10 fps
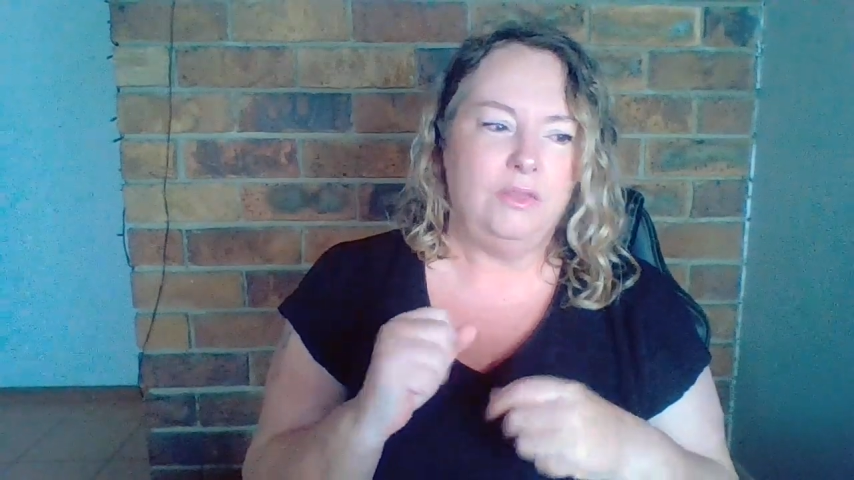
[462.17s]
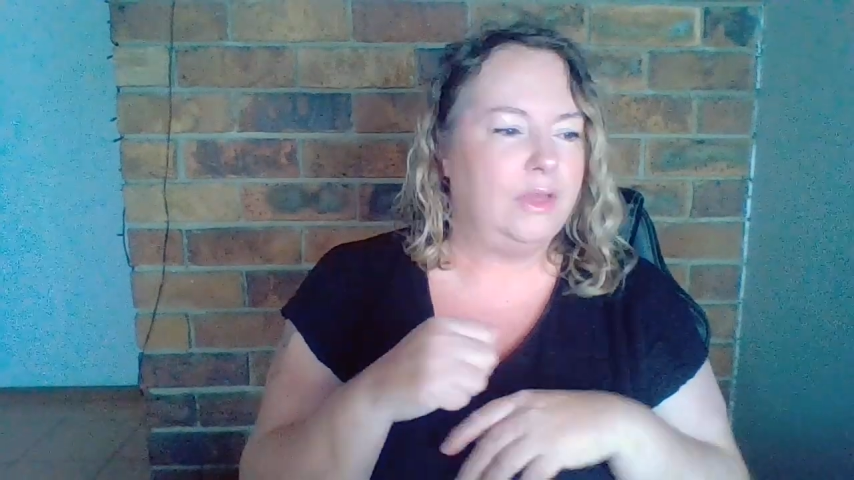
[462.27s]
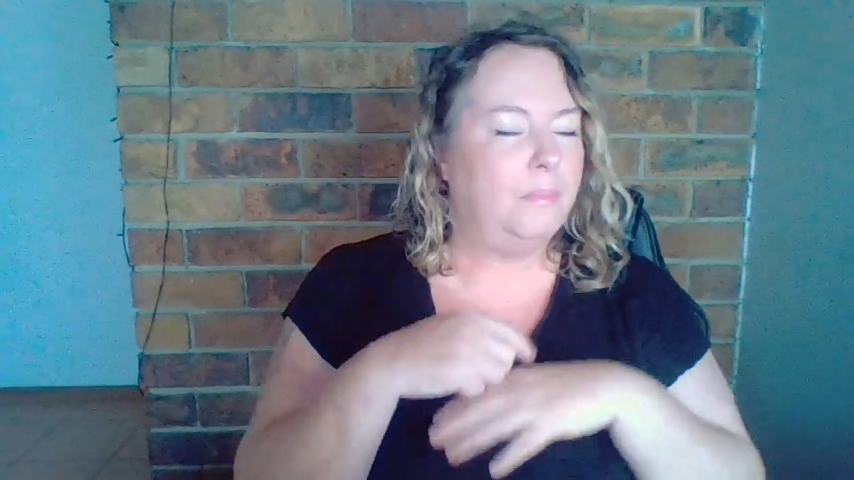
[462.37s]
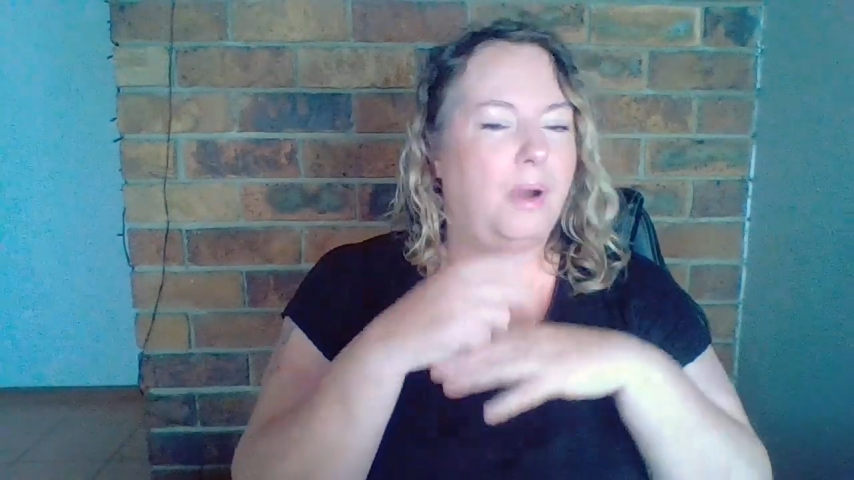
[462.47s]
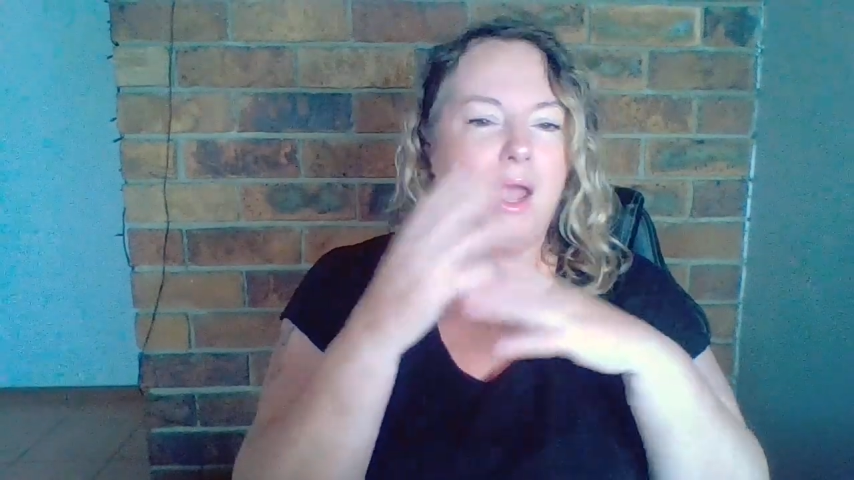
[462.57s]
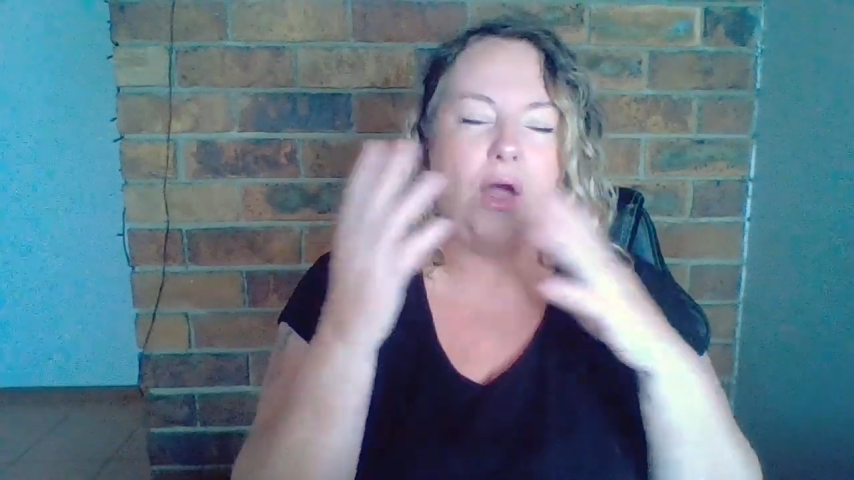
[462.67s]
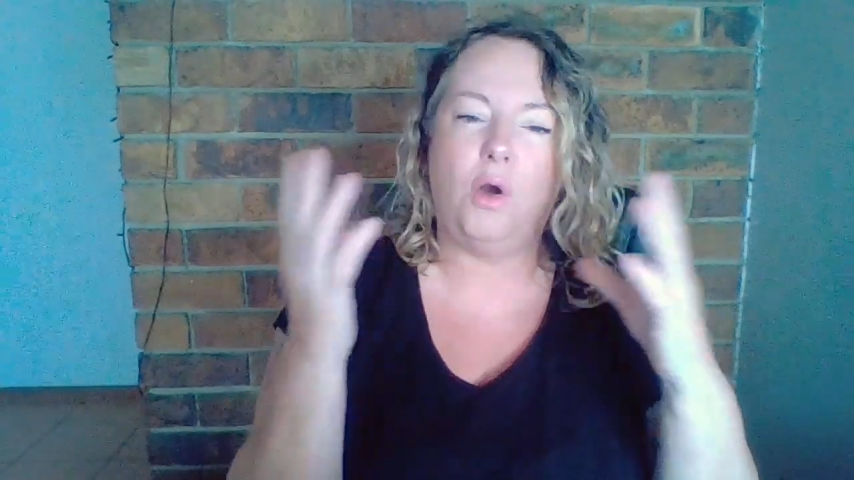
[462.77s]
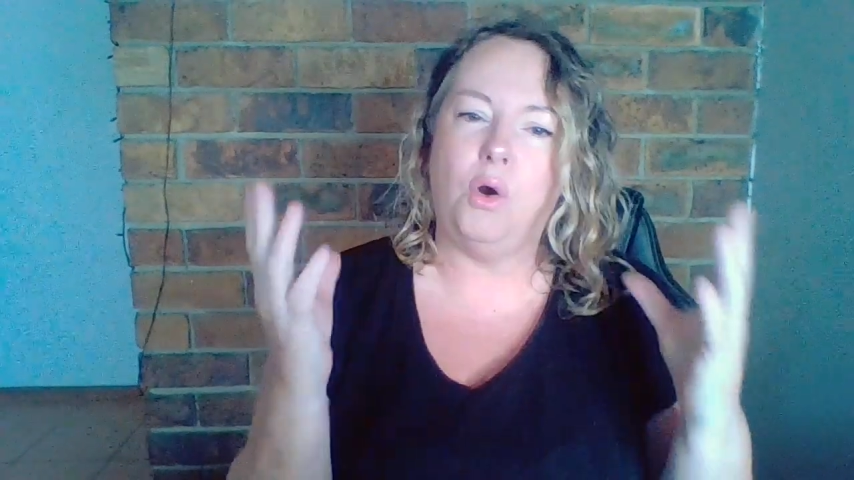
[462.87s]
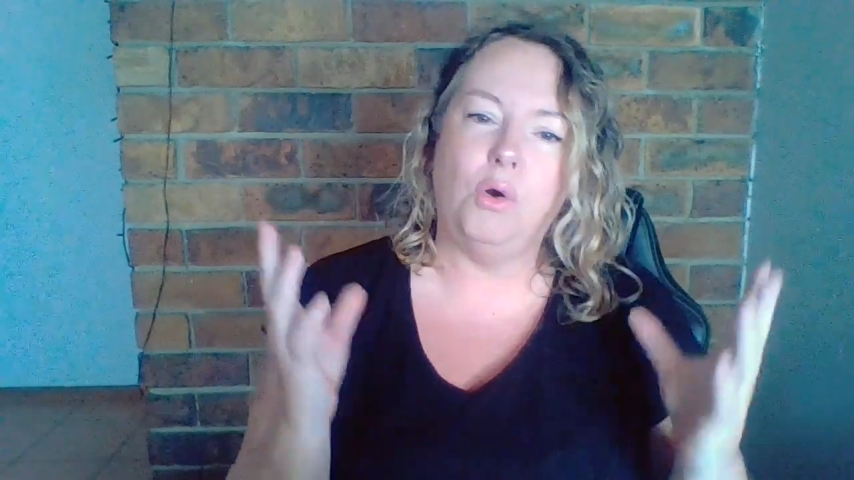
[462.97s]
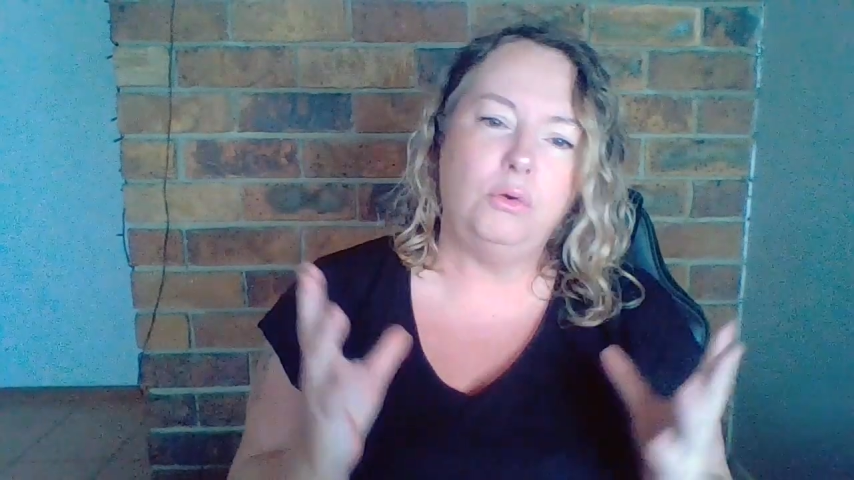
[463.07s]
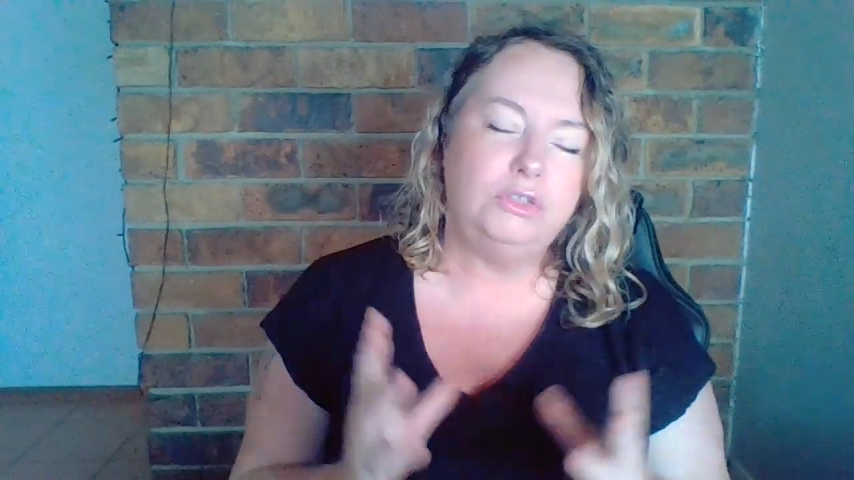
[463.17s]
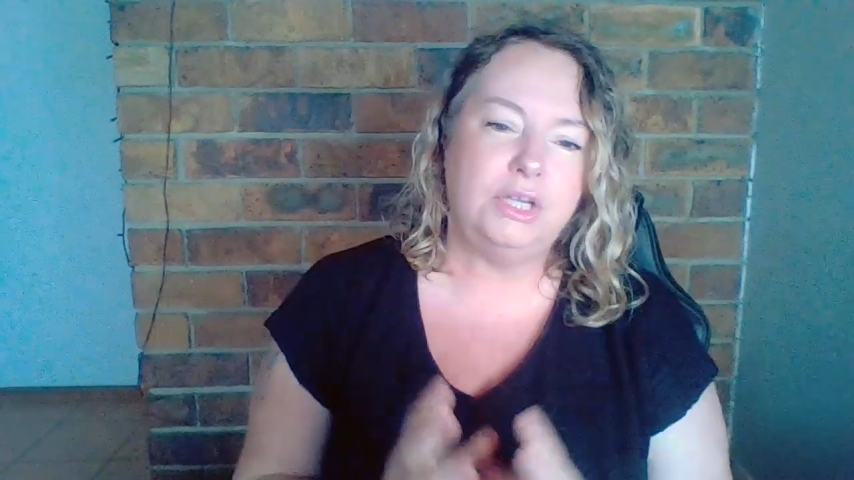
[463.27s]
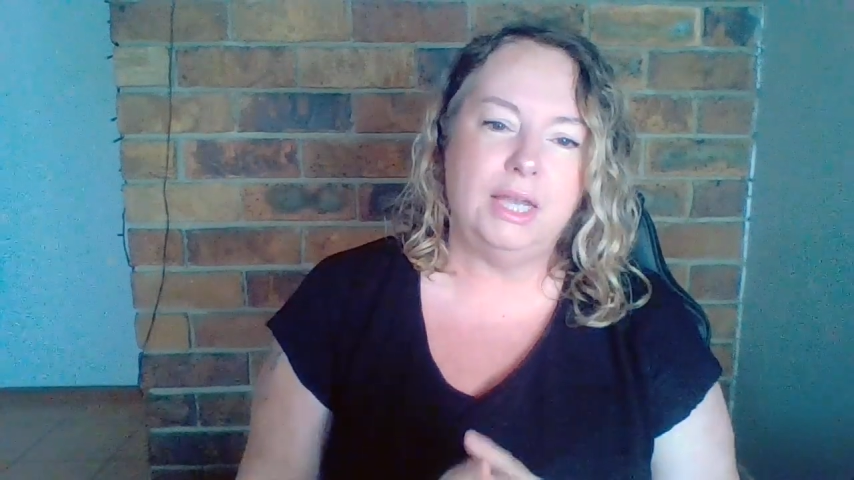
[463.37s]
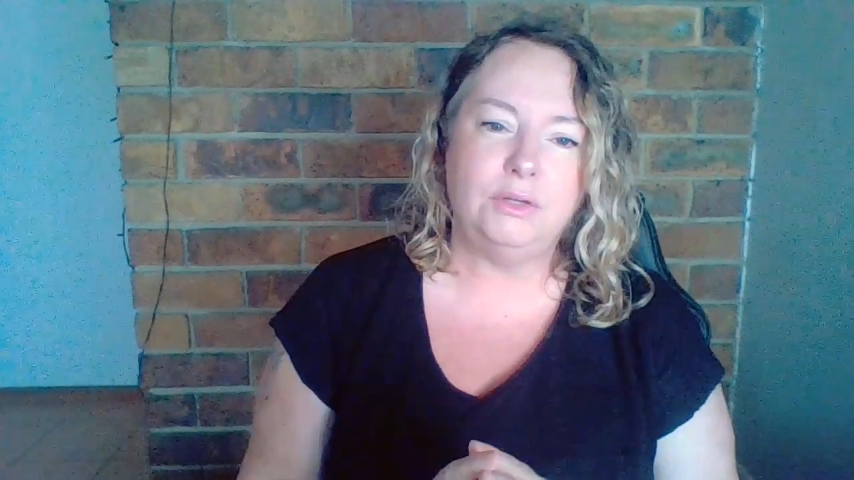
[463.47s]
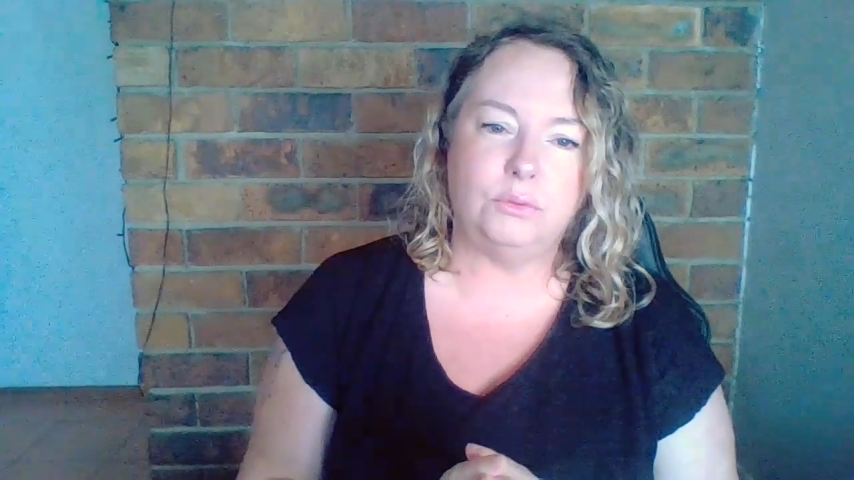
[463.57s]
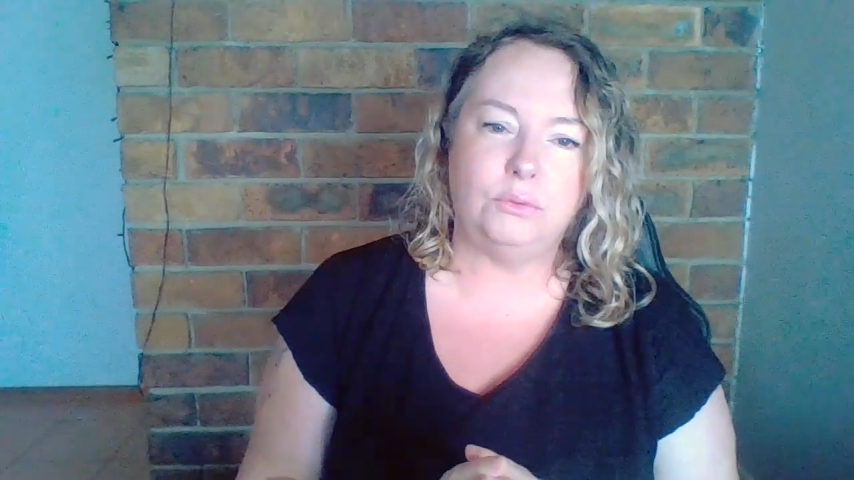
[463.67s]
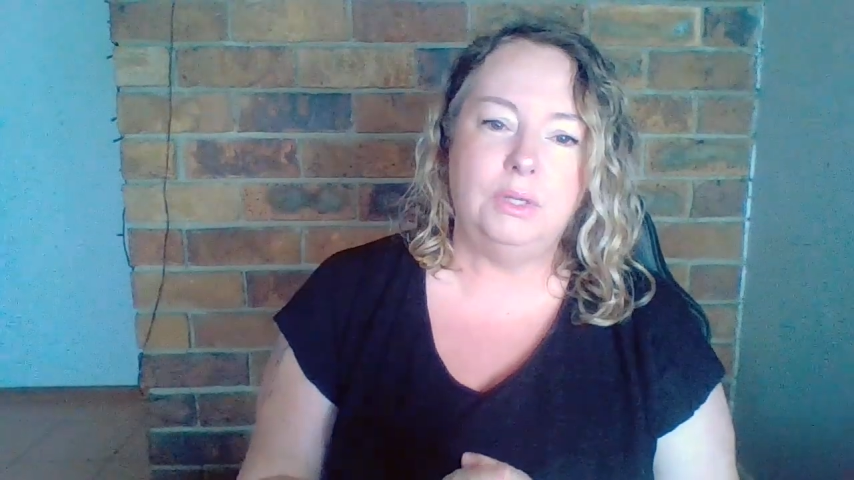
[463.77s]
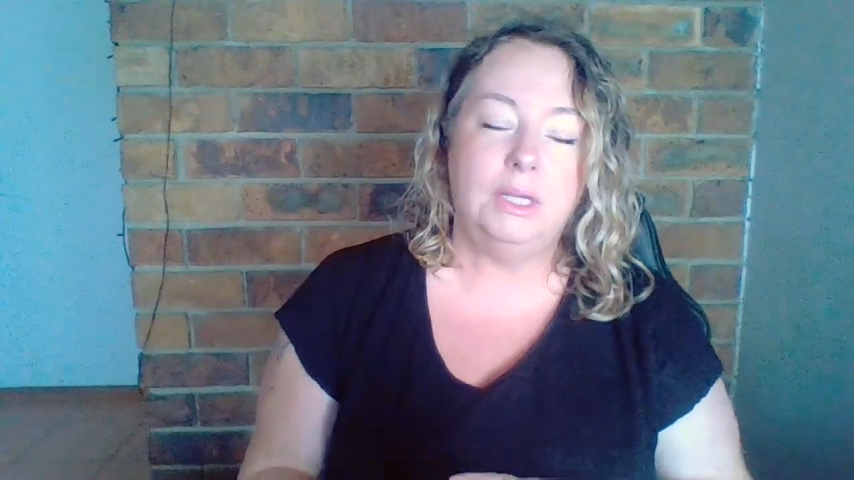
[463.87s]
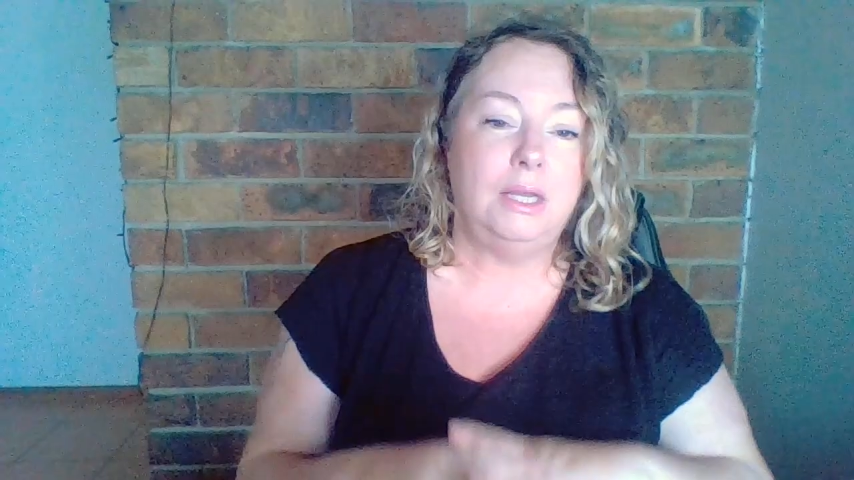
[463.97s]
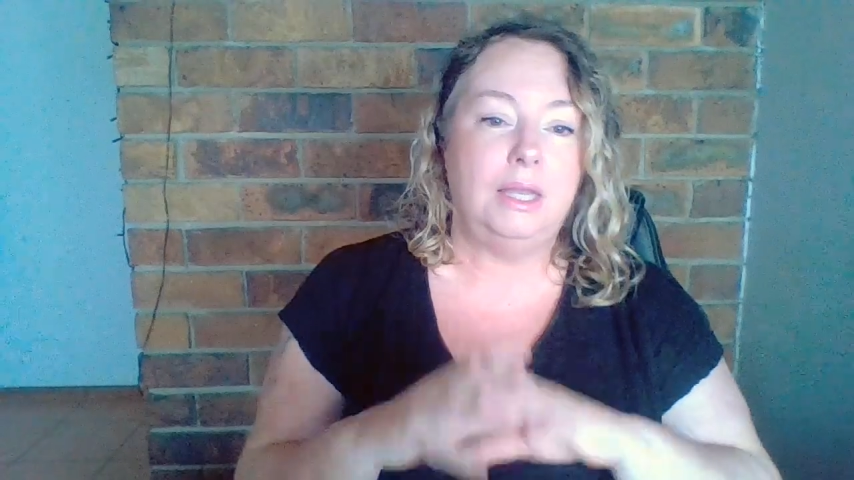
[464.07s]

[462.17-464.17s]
that my whole channel